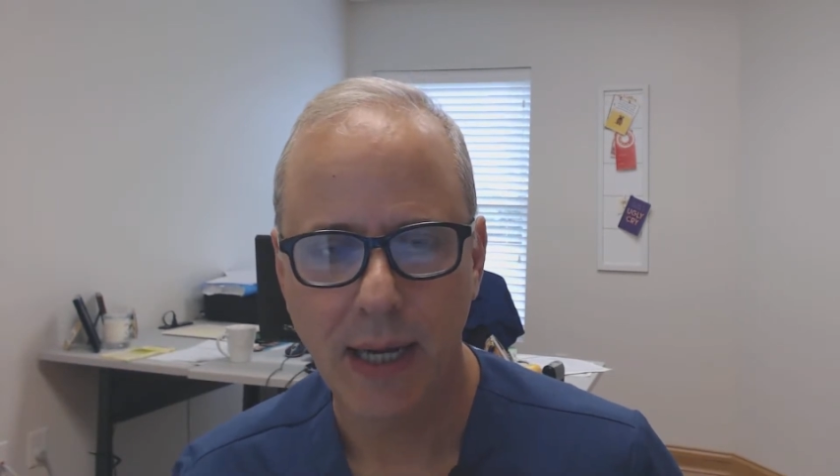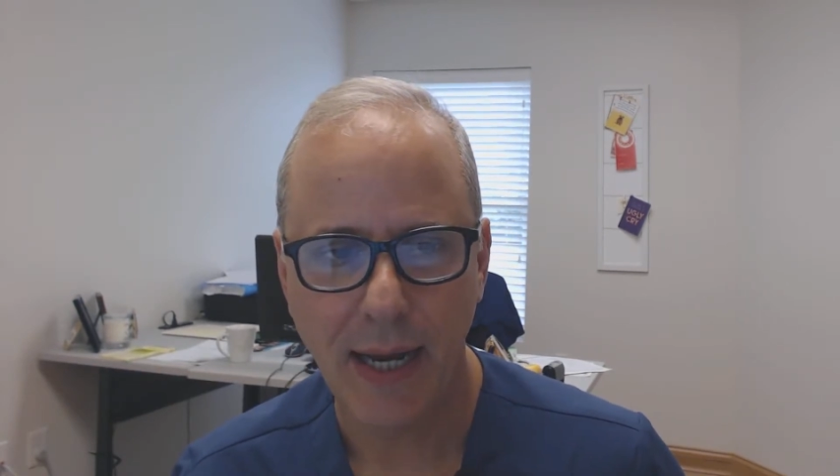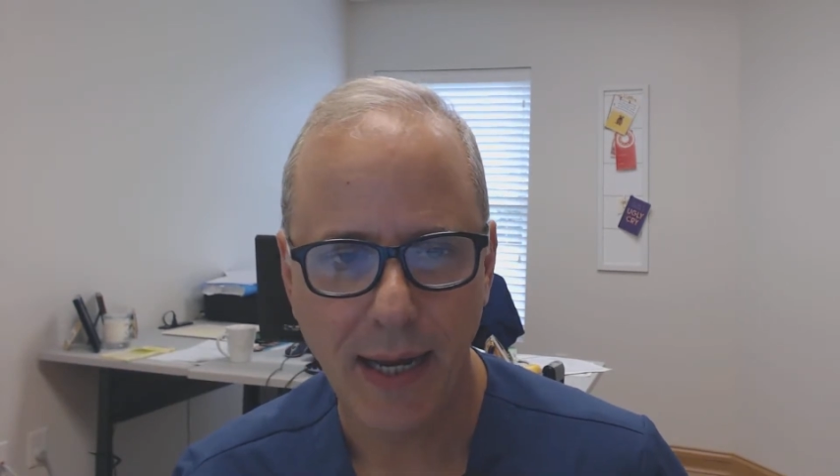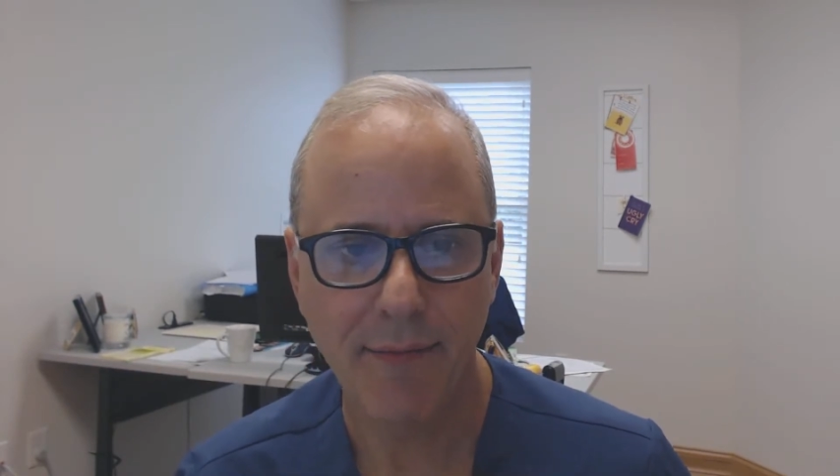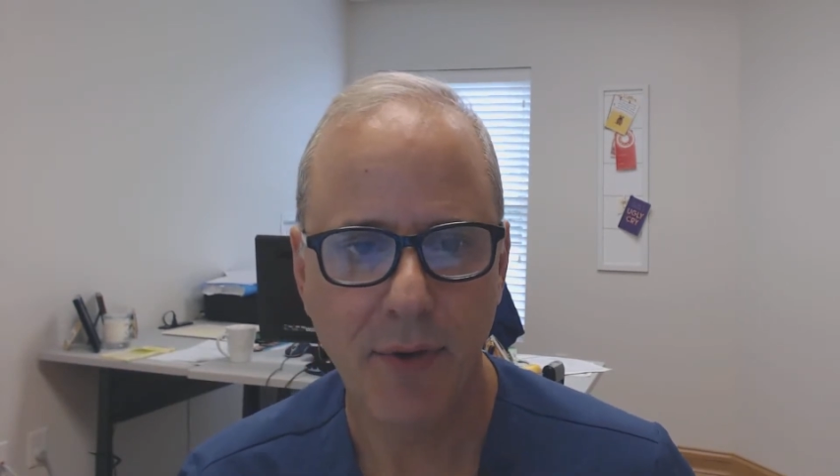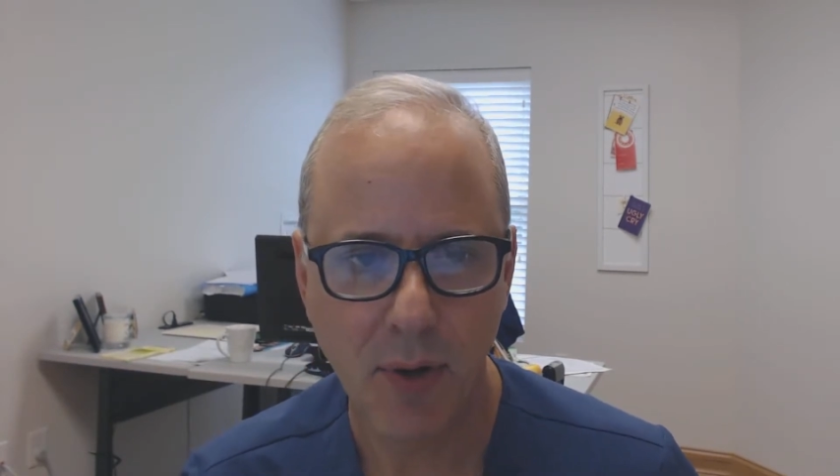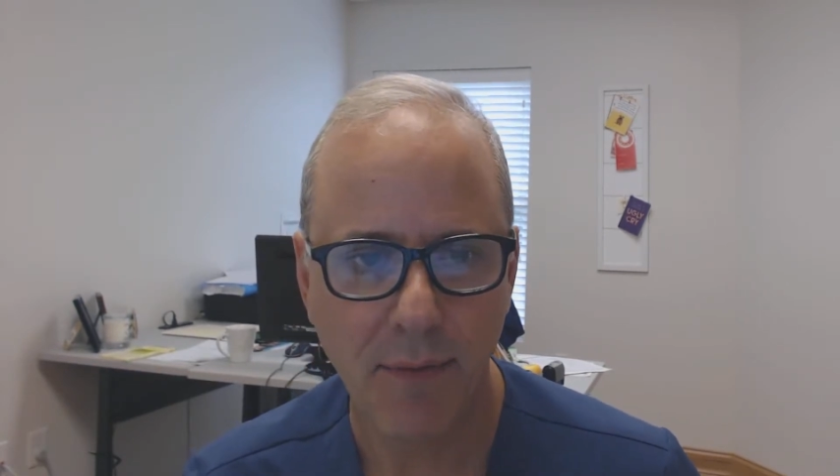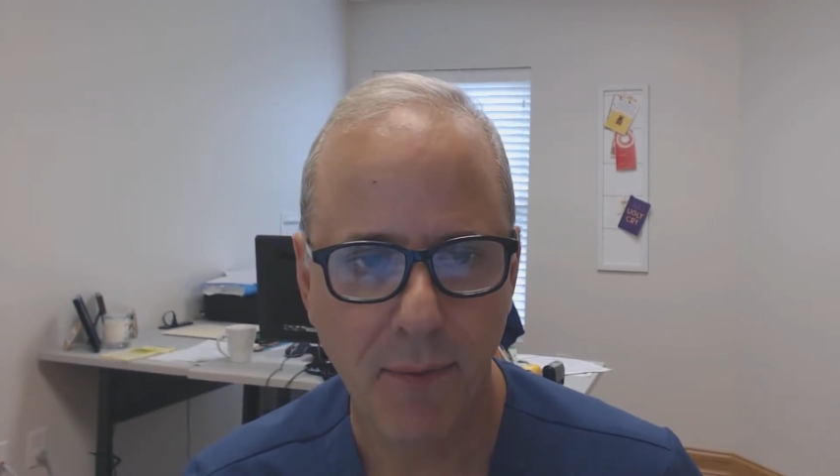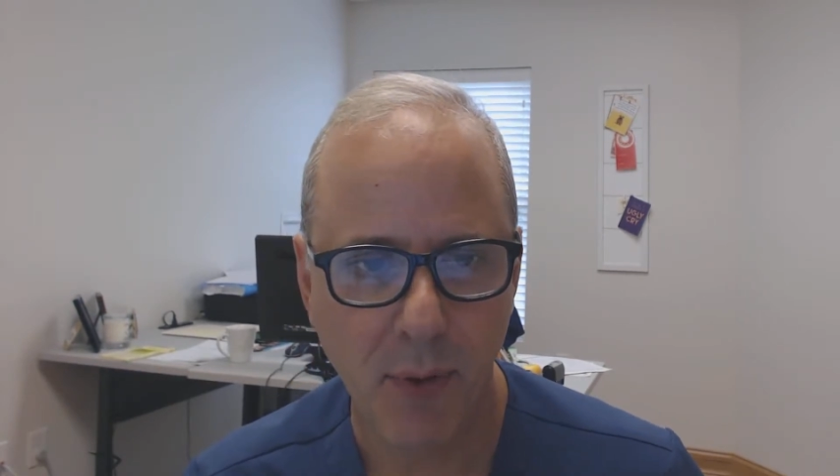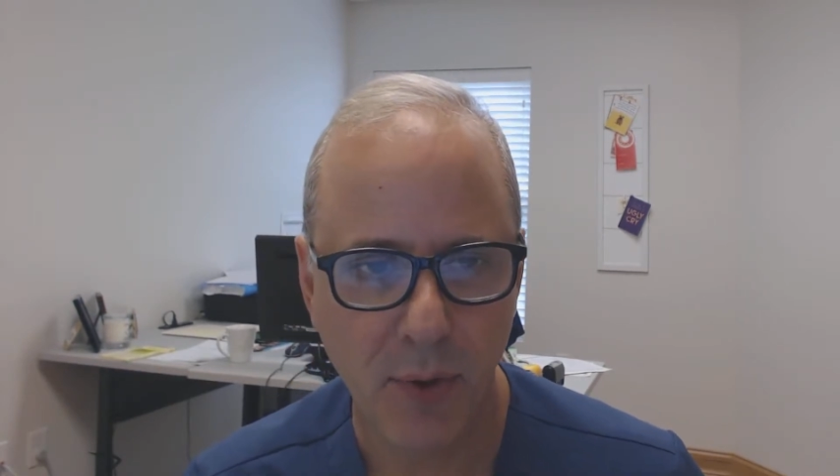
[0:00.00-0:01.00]
I have no
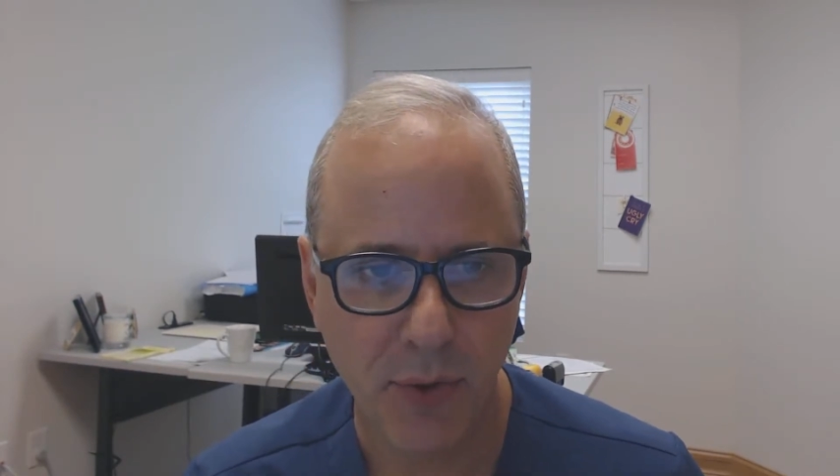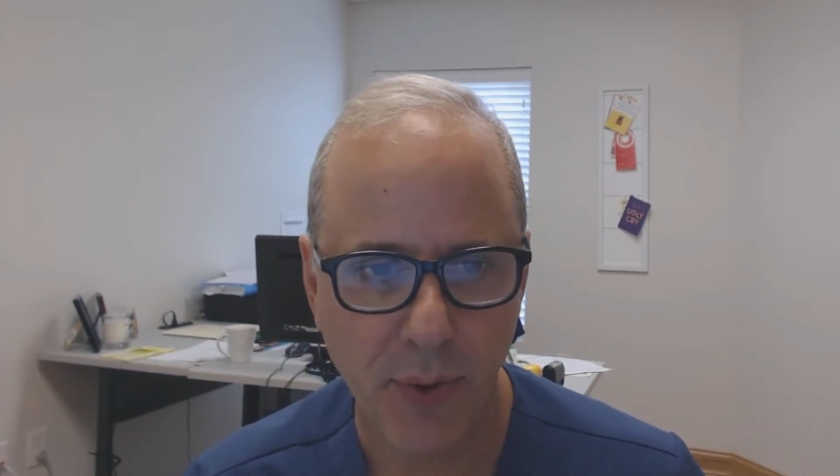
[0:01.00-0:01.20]
formal